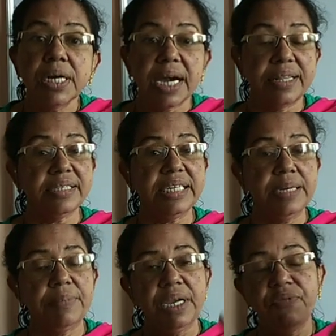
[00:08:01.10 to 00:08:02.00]
At the
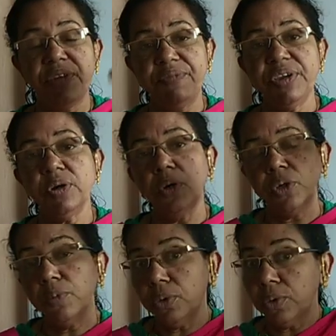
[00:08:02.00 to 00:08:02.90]
same time, when we go
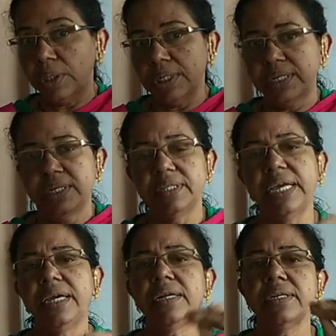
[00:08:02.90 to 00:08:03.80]
to moon,
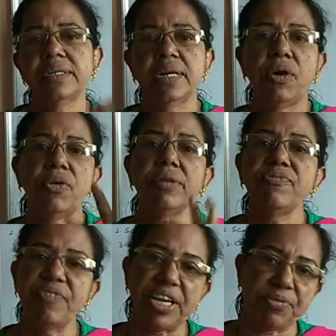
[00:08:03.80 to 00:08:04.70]
there our
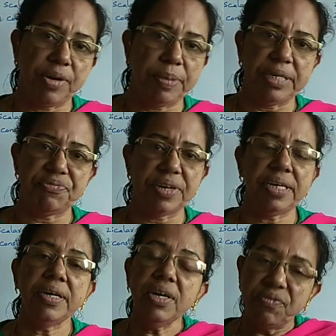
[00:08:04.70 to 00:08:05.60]
weight will be
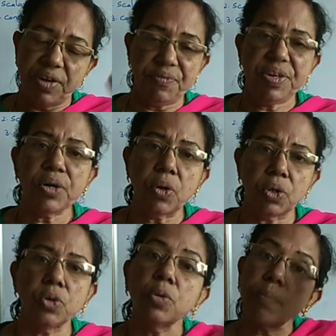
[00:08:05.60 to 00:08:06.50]
different. When we go
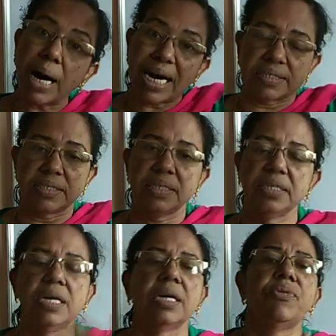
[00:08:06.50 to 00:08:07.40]
to Mars,
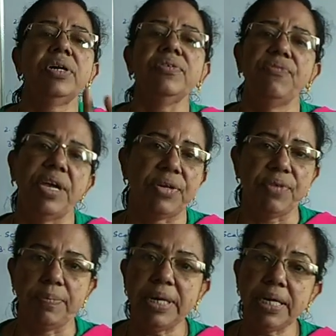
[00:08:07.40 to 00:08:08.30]
there our weight
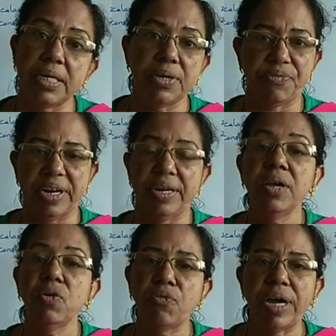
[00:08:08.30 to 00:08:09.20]
will be different.
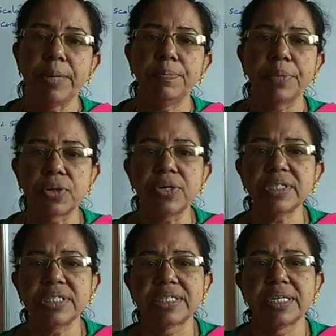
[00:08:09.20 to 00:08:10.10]
Why?
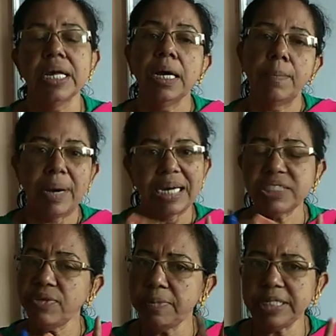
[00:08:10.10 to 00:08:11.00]
Because
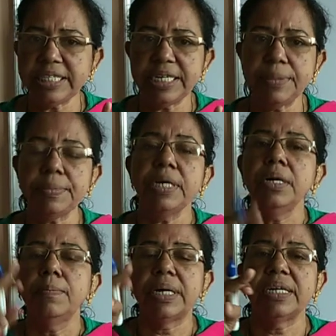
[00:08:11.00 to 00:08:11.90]
mass will be same,
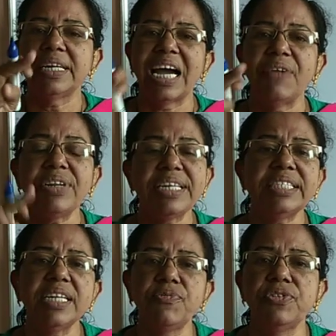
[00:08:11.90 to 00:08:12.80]
but
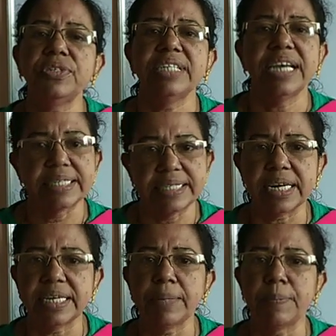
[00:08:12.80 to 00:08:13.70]
gravitational force
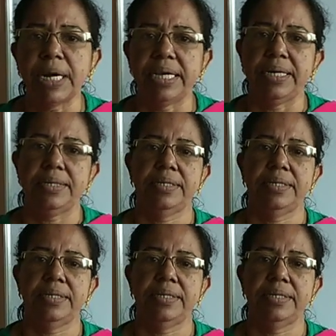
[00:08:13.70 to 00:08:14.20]
exerting by